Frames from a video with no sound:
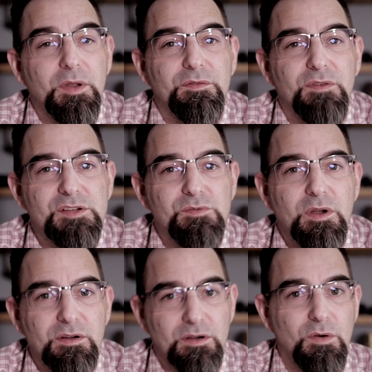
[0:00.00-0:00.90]
on a
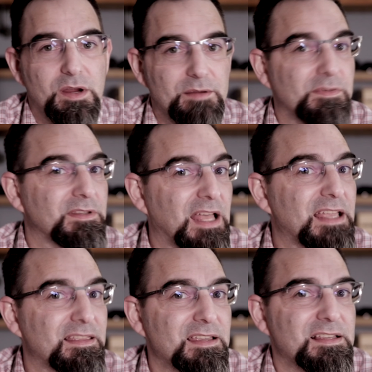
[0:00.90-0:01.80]
freshwater aquarium
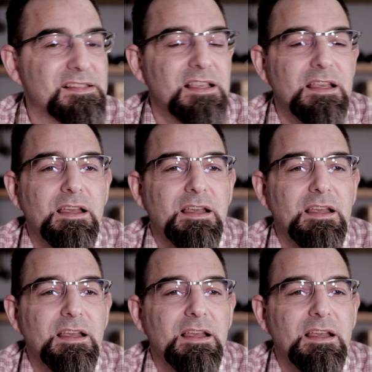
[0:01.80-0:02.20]
like this,